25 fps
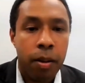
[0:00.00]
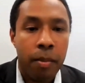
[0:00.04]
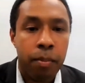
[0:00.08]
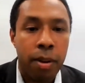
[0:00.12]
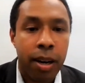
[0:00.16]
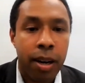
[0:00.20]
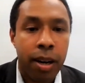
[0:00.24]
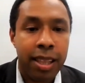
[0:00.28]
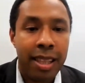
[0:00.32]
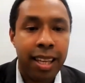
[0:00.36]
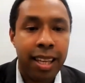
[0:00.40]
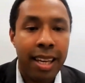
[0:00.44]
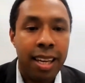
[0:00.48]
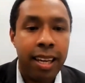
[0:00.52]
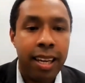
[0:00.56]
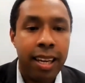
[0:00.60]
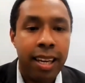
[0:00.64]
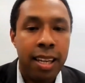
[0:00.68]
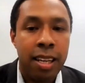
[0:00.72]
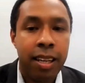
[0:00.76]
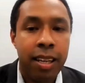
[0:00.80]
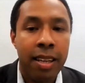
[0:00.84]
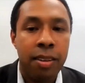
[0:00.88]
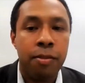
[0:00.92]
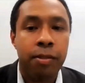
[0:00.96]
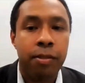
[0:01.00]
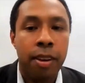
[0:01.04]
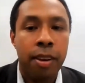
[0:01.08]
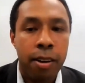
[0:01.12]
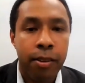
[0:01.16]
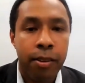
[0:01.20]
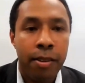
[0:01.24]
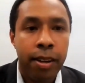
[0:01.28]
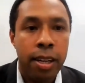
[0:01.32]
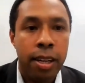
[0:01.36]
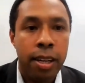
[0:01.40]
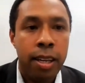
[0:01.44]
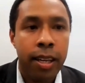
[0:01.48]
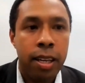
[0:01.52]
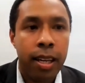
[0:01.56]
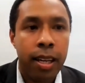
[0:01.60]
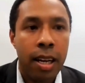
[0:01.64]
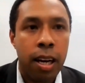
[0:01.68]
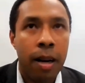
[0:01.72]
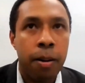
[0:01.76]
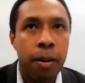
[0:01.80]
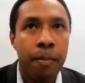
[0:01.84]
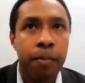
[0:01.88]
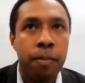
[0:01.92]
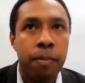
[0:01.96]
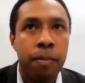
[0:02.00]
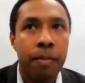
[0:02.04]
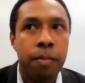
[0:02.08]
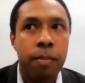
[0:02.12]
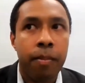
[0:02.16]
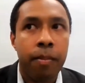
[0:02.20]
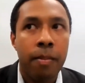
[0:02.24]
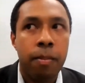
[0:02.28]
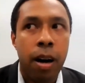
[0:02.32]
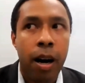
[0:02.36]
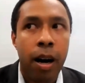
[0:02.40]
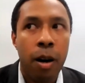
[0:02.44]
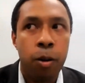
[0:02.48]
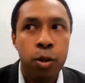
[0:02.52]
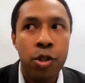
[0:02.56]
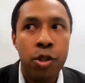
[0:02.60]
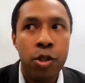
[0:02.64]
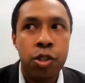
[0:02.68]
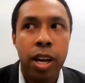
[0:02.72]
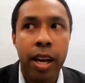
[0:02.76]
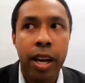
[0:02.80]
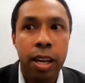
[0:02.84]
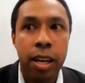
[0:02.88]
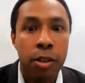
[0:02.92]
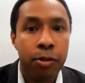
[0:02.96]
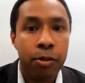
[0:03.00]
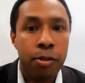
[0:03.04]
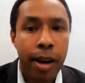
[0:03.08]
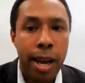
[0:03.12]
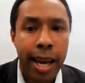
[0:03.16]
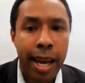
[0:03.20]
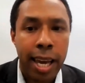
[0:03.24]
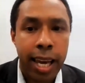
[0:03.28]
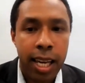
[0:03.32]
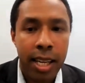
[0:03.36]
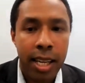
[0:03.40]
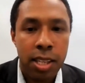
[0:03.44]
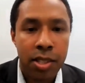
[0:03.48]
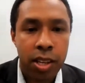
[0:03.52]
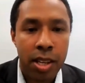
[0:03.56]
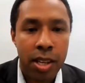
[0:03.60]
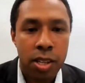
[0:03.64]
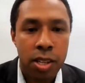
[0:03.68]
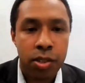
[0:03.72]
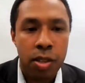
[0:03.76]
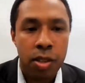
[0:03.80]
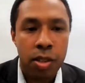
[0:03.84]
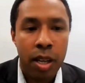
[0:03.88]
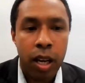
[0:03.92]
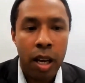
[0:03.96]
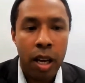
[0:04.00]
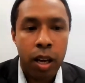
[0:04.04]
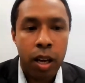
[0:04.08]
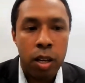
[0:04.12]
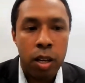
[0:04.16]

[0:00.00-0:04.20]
but in very I would say in rare cases,